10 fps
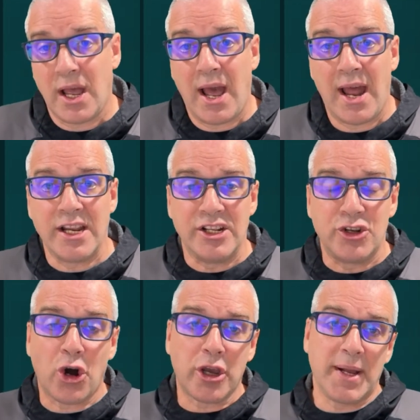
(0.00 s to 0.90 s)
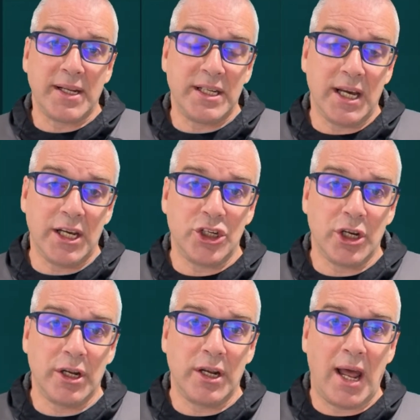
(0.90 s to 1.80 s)
Any
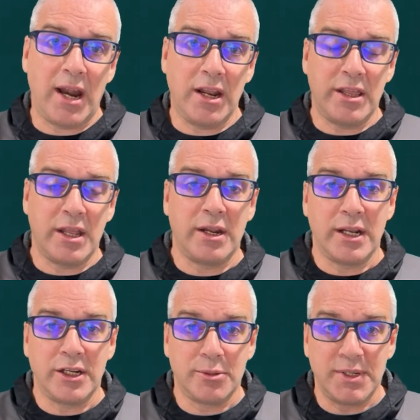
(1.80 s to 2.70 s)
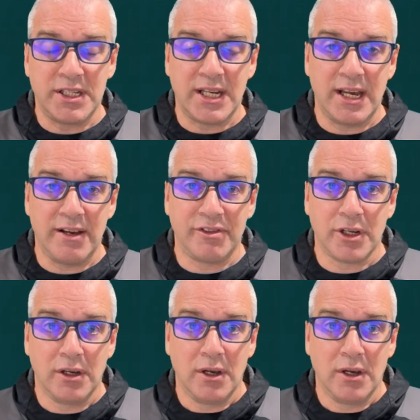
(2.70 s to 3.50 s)
documentation, anything that needs to be saved,